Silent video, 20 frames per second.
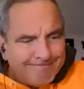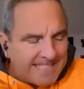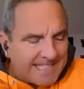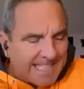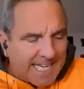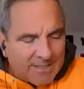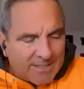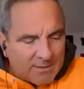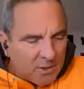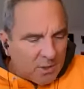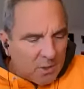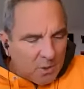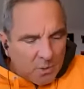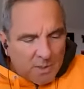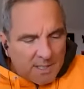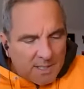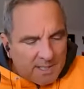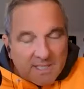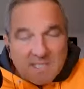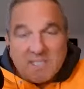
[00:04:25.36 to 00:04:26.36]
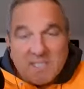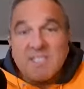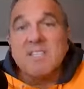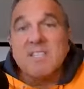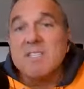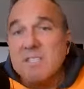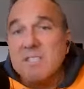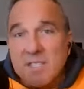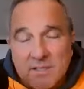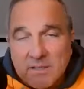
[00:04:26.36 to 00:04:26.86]

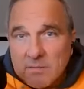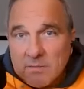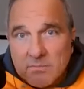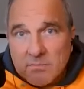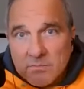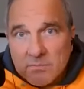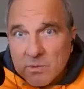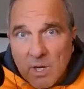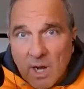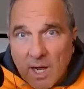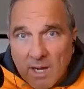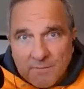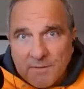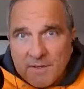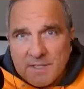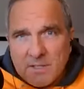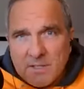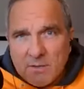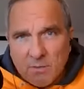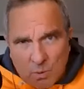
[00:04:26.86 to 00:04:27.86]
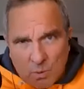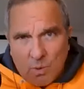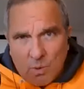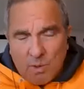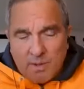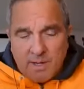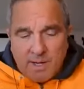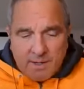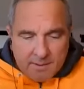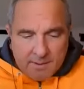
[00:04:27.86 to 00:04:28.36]
assistant offensive
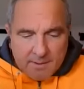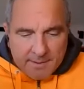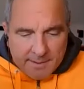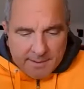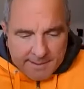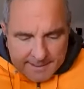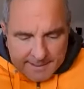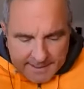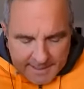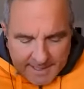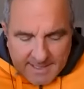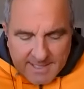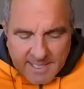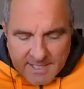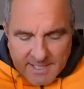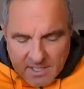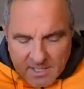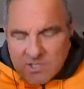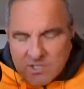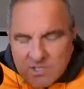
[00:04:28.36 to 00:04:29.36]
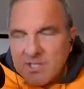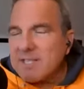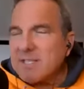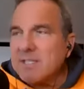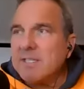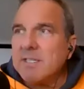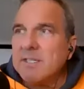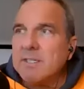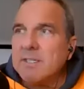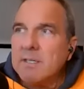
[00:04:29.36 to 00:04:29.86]
coordinator. As I
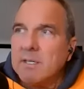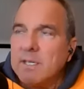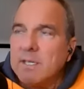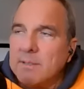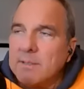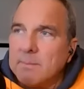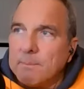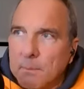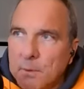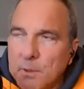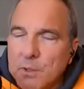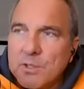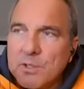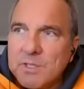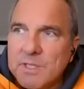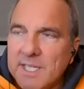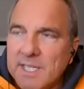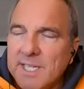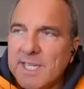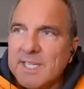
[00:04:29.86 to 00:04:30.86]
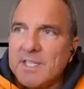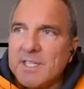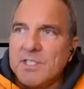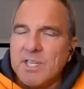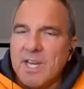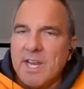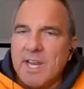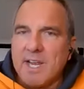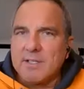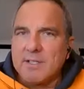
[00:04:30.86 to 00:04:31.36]
suggested, Bush did get a
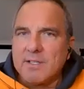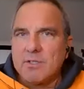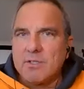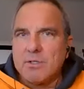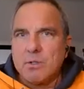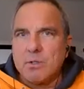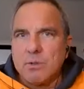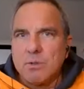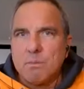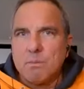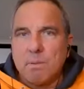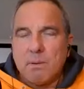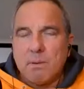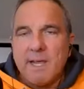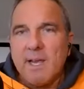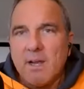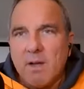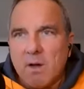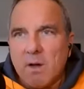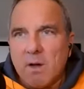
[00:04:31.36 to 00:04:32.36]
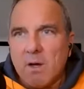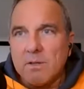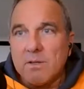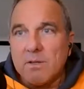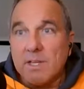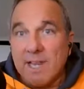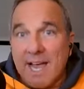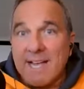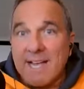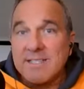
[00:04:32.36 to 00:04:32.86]
chance to play call the
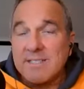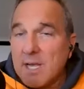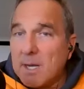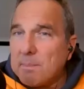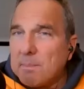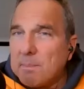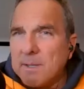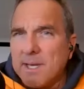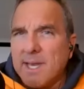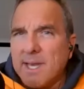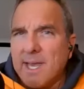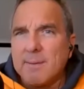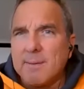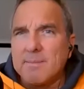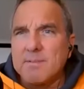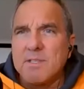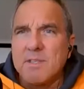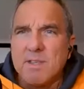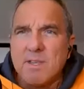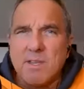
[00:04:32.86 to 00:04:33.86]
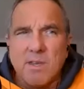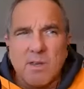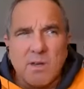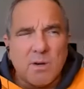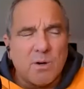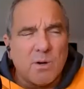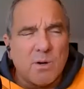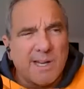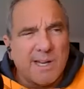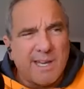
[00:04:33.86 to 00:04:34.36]
last couple of games of the
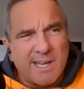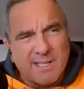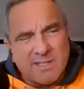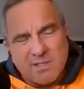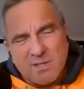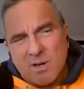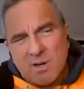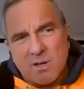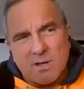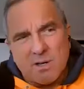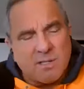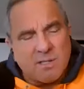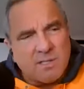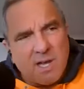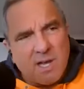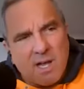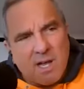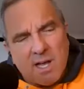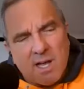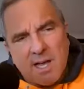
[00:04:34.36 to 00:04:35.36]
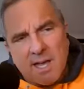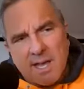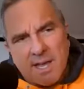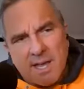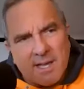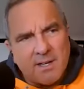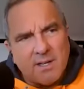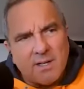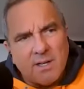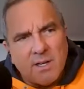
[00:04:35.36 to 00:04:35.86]
year against Arkansas
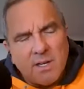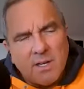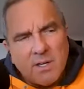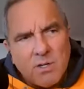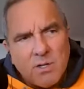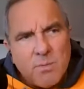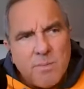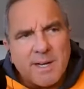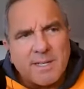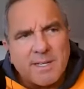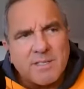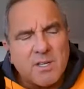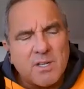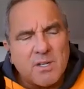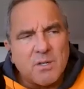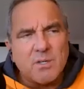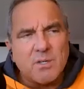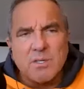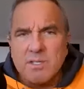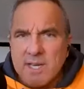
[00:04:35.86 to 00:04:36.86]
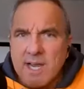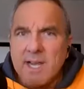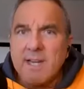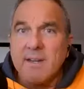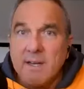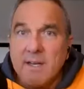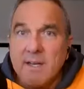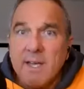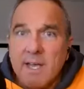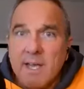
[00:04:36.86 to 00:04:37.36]
and New Mexico
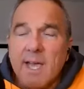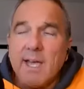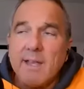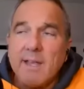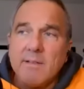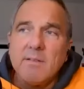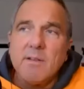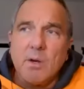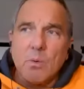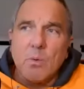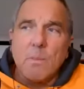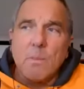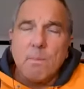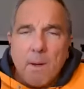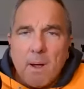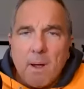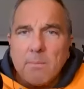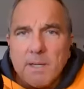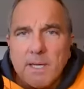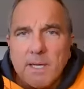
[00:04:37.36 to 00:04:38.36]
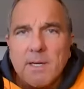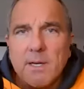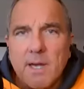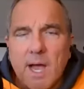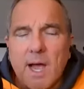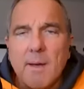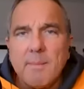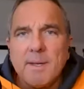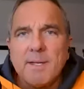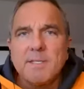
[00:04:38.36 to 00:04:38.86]
State. And there were public
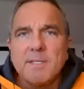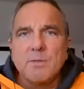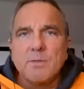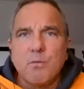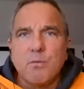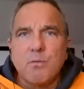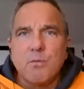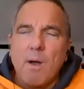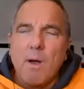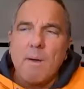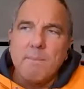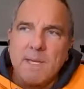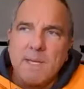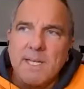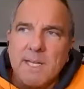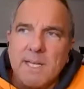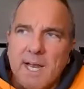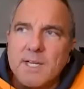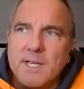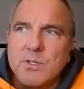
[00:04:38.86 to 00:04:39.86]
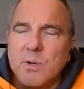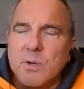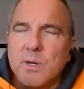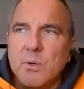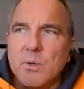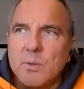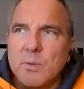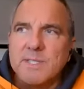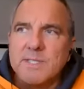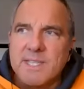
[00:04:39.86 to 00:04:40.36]
comments from Eli
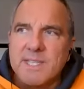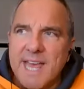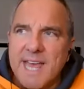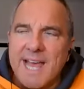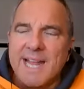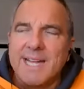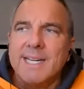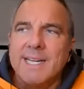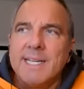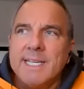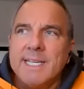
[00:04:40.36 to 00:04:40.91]
Drinkwitz that,